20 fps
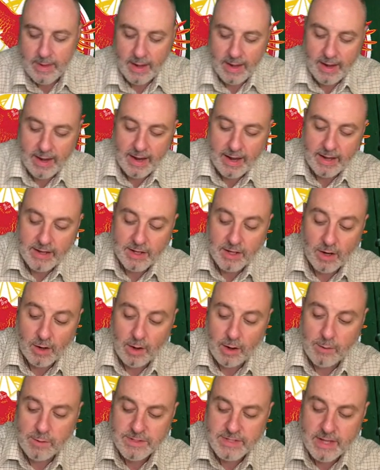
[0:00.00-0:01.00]
uh, you know,
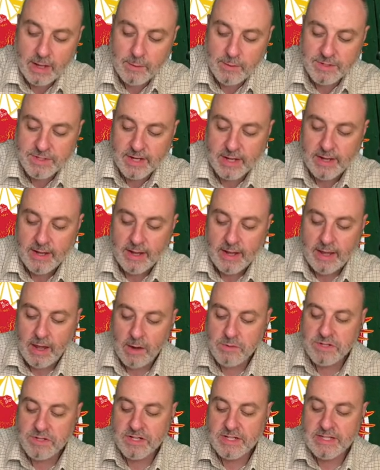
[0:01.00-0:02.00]
it was it was a it
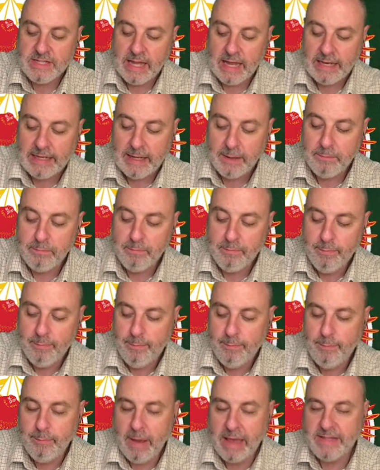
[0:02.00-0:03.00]
was a slightly
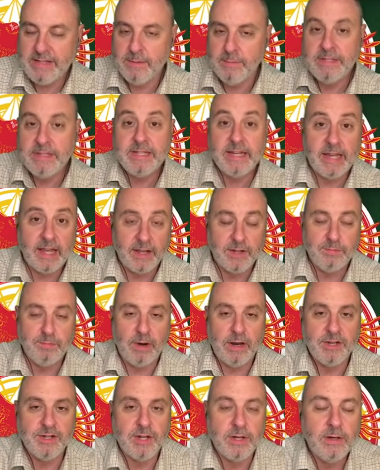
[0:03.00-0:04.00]
pessimistic
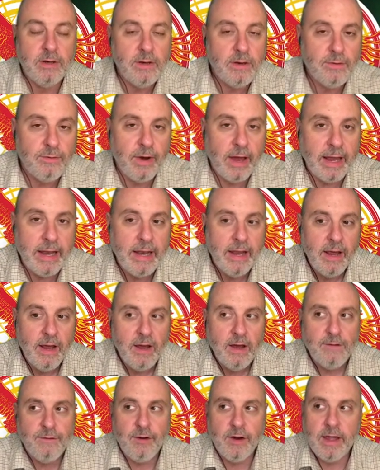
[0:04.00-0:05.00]
expression, right?
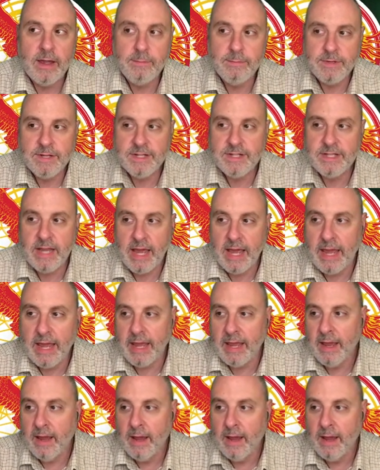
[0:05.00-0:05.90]
For him to say,